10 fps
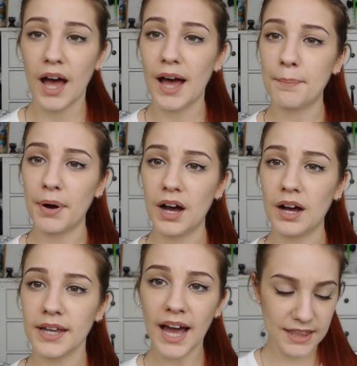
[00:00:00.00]

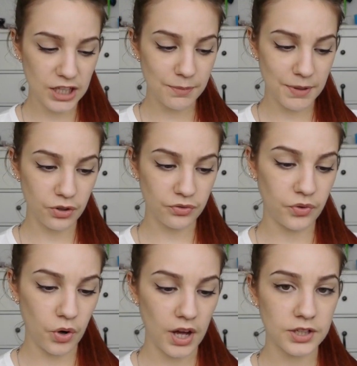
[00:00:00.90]
But yeah, I think it'd be good
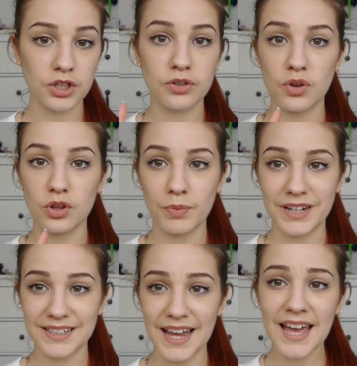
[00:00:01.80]
for her to use on the
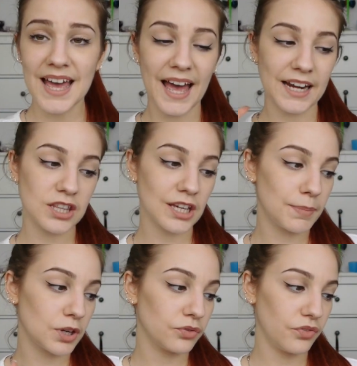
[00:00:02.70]
wedding day, and I think
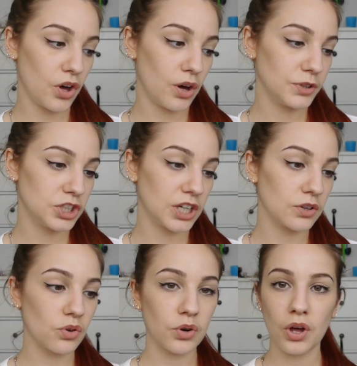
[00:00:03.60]
it'd be good for her when she
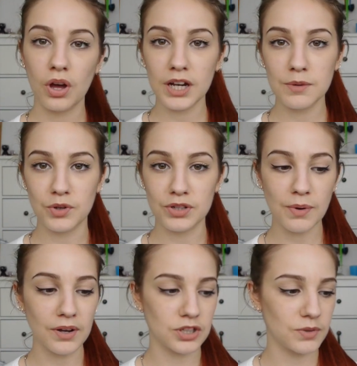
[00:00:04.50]
goes on her honeymoon as
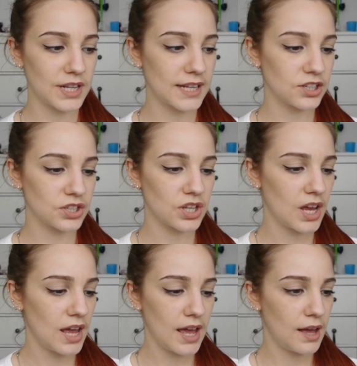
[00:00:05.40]
well. So it's like just
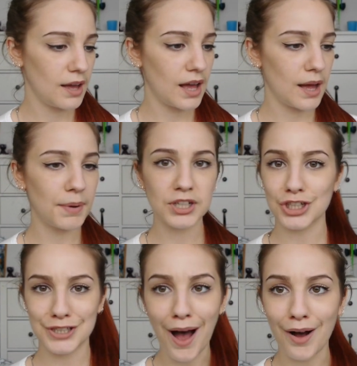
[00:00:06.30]
a bunch
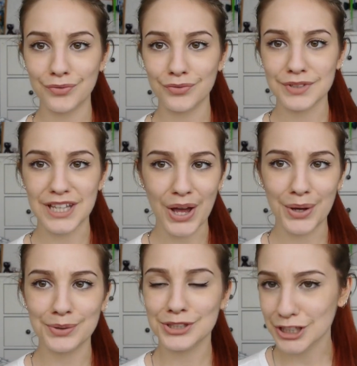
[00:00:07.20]
of stuff.
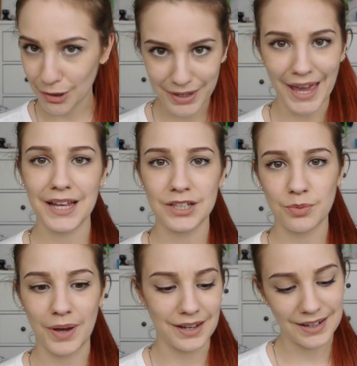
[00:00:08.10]
So shall we get
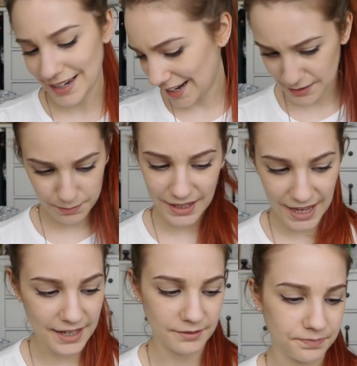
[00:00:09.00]
into it? Let's
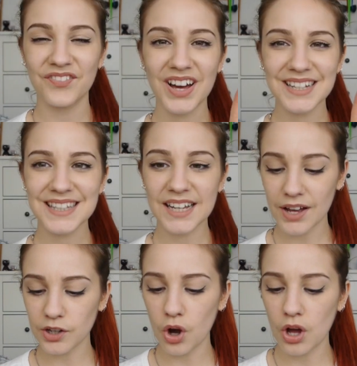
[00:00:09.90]
begin. First thing
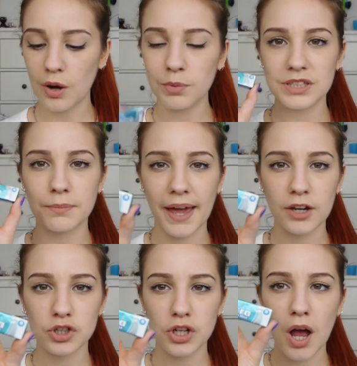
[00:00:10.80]
I got her was some
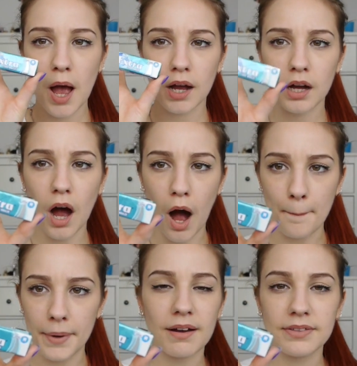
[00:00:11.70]
extra
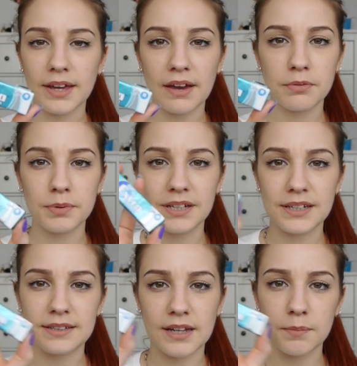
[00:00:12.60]
gum. I think everybody
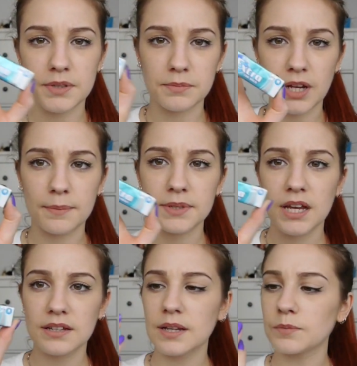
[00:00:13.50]
needs gum sometimes.
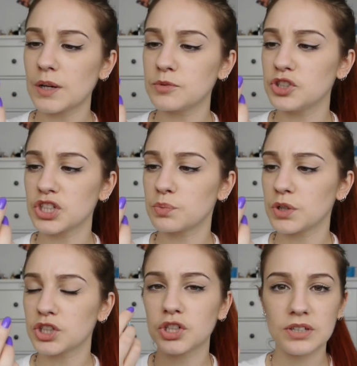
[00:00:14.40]
Sometimes you just
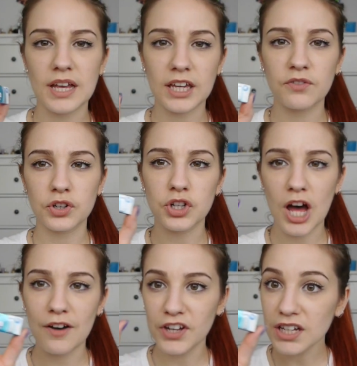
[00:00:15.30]
want to chew something if you're
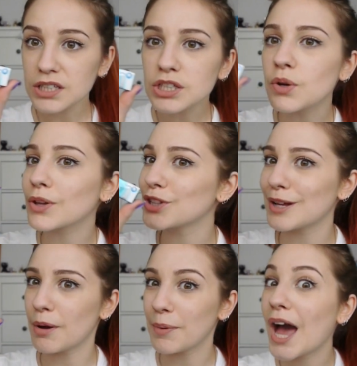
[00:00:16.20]
nervous, so I thought
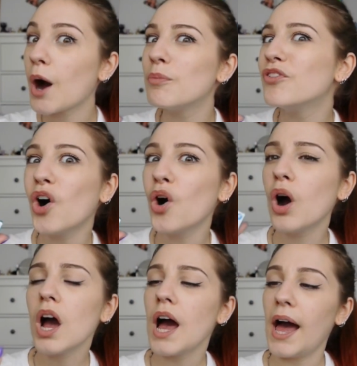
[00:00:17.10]
that might be helpful.